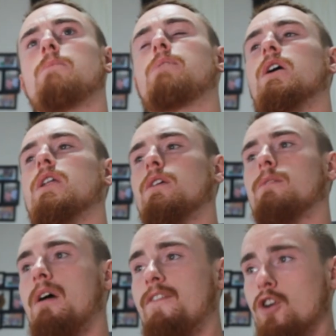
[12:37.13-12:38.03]

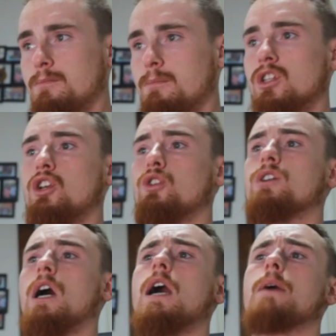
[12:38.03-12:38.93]
But my first meal's at
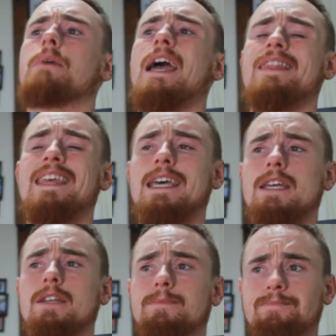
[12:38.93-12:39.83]
noontime, and
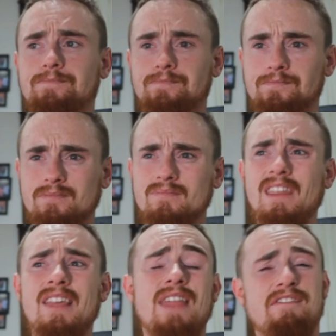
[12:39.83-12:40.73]
then
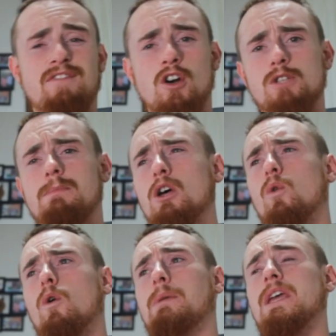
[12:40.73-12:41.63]
that first
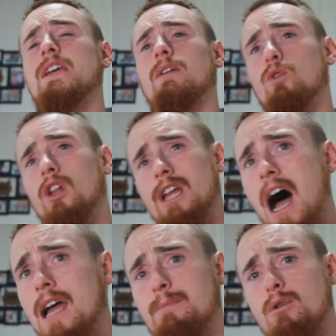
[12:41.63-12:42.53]
meal will be really
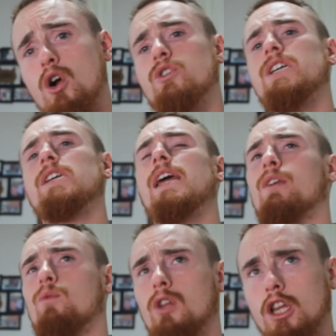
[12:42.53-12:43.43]
high in protein
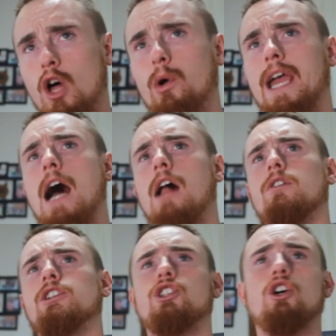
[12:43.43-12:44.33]
and really low in
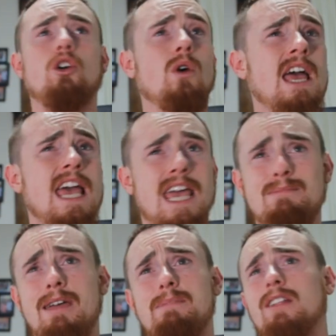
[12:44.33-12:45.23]
calories. So it
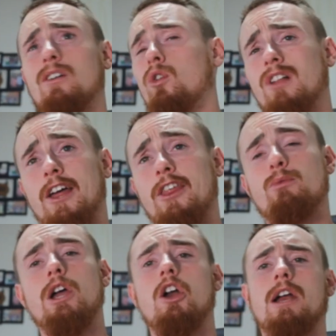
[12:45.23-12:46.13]
may be only like
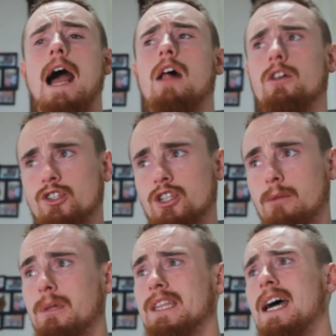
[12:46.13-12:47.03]
three hundred calories or
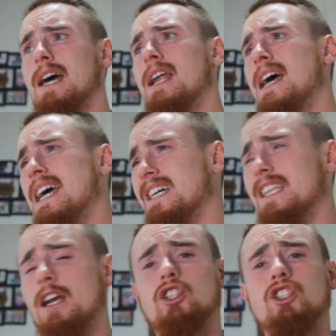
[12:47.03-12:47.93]
something like that.
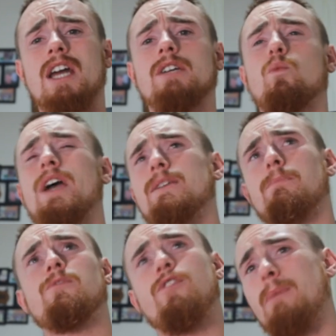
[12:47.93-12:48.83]
And then I'll try to wait
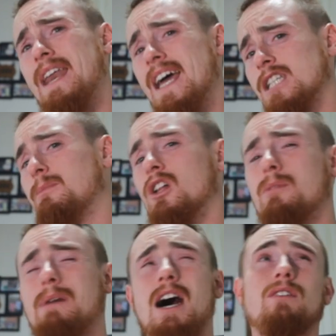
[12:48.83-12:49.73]
for my next meal
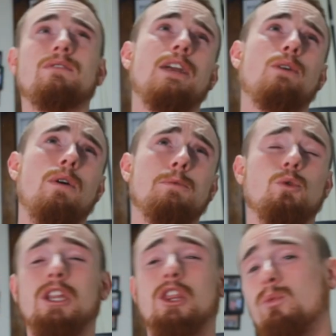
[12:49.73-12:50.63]
about anywhere
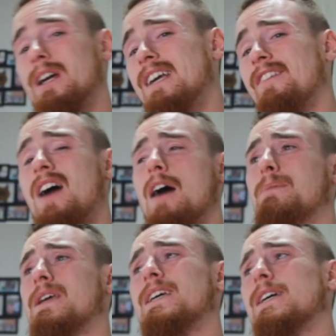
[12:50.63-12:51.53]
between three to five
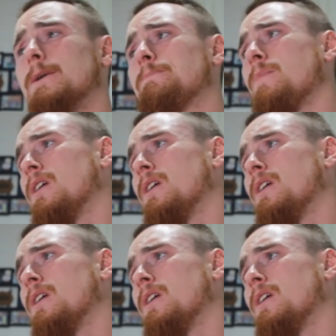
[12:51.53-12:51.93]
P M